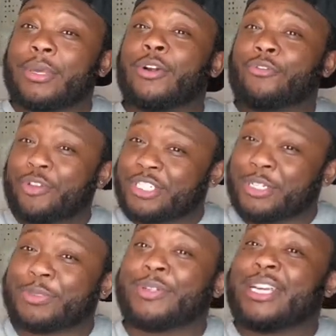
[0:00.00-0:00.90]
on friendships
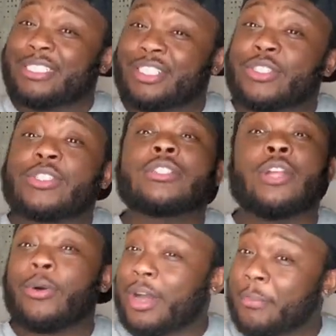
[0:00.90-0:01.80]
and relationships, don't
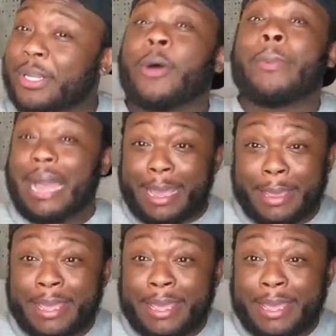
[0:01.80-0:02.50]
comment on mine.